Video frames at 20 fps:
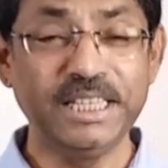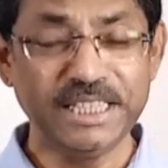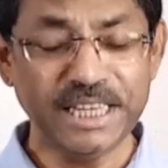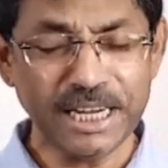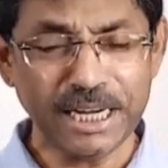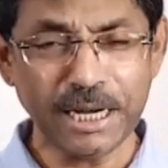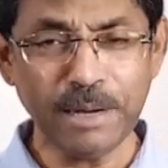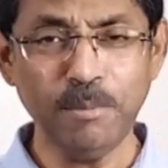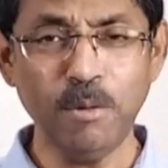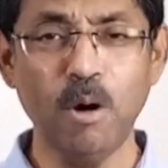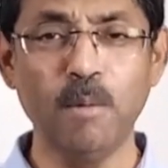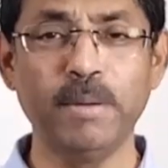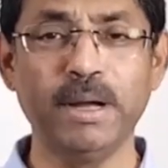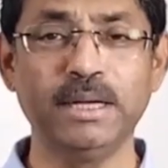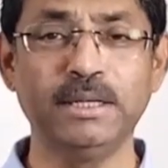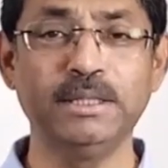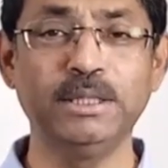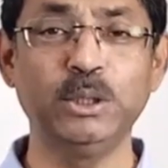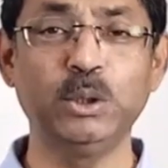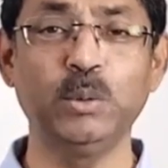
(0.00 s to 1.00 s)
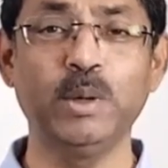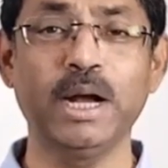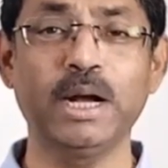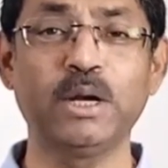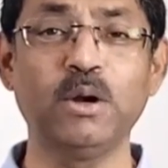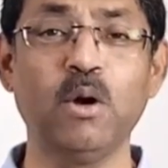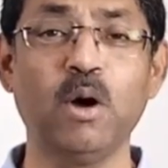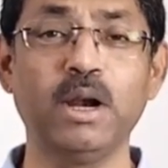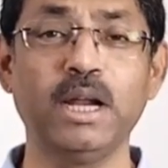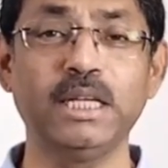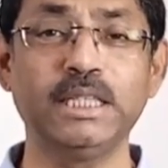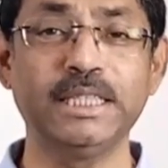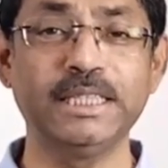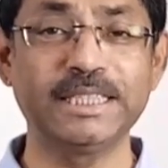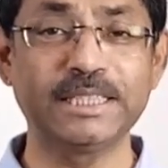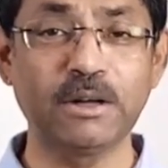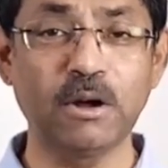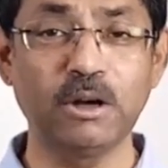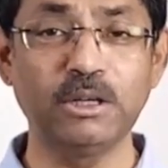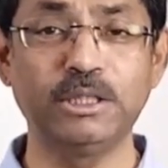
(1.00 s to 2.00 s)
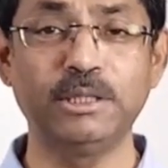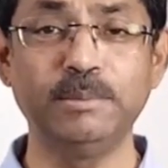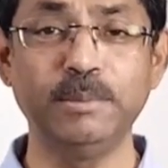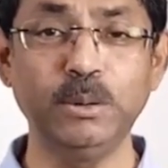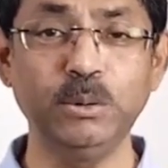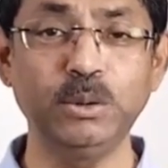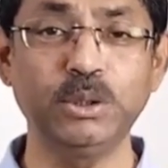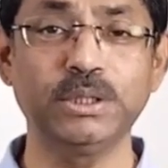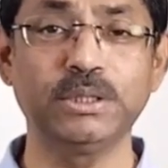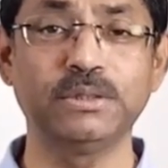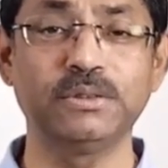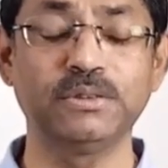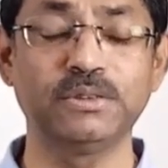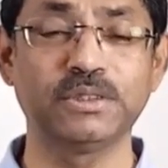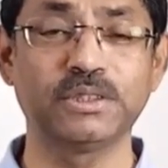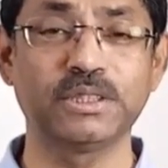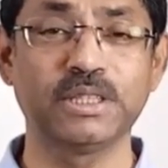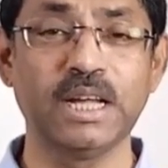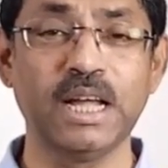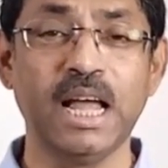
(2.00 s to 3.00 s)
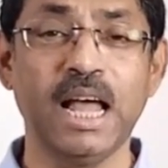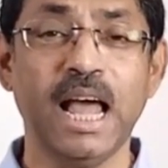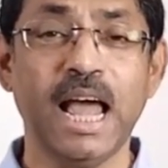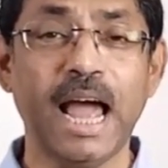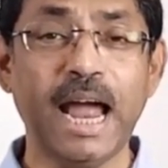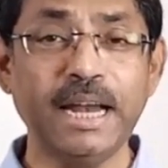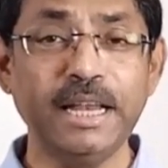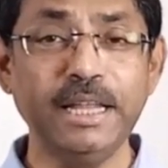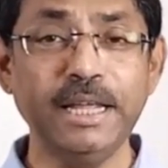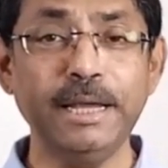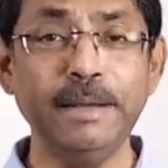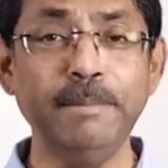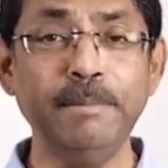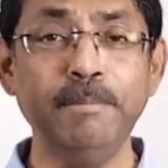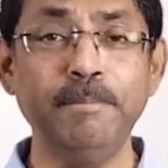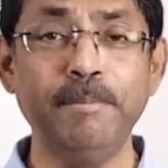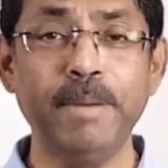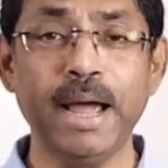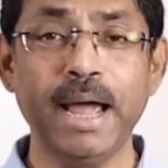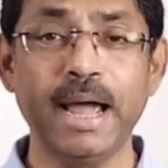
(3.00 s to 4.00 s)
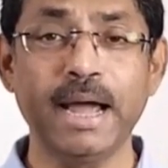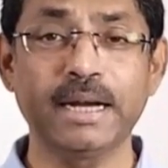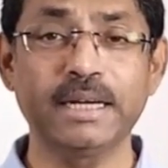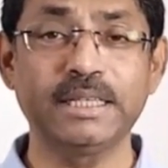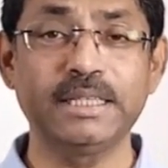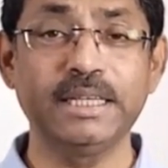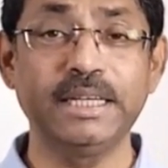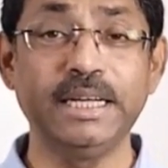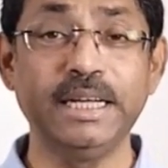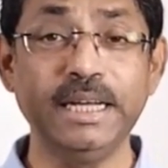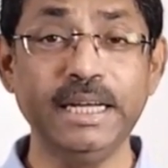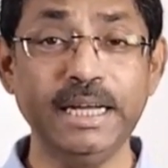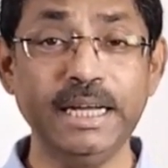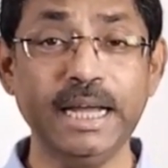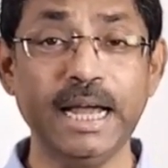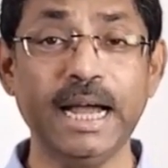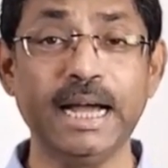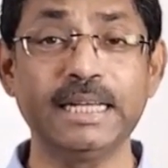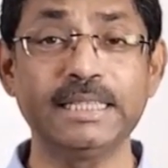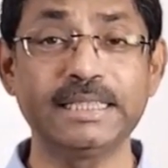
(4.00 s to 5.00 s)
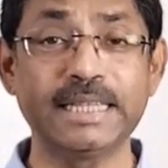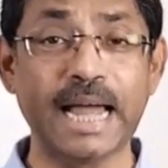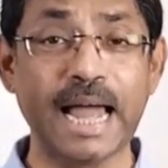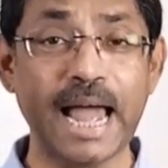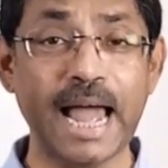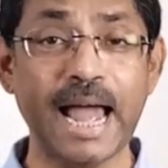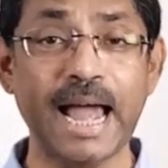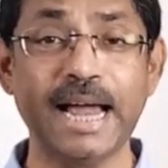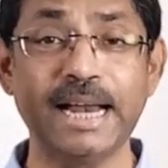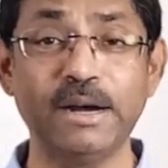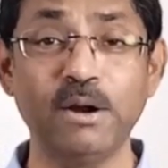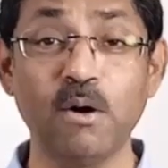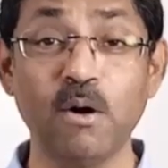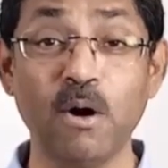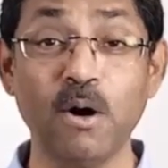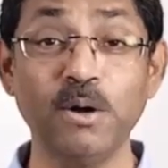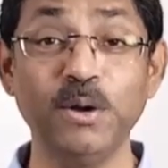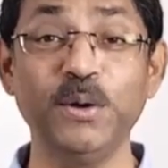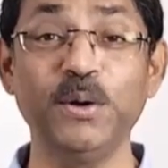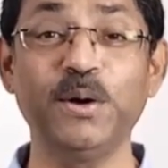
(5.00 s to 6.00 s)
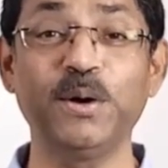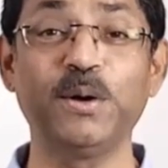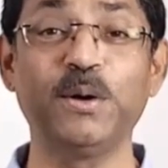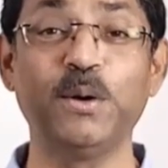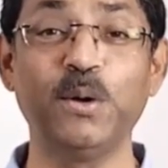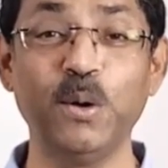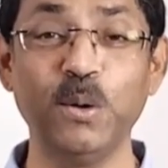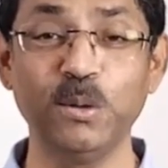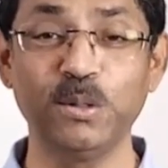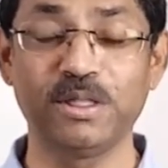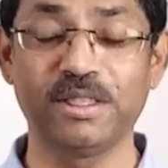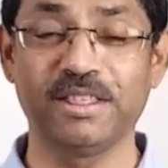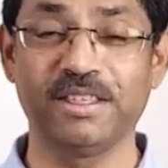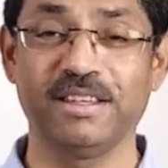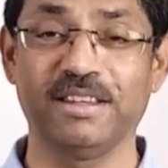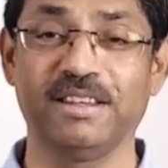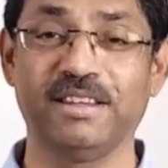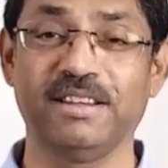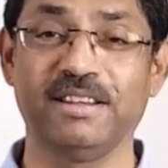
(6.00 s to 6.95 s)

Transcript: Take a moment to acknowledge his contributions and the impact he has had on your growth.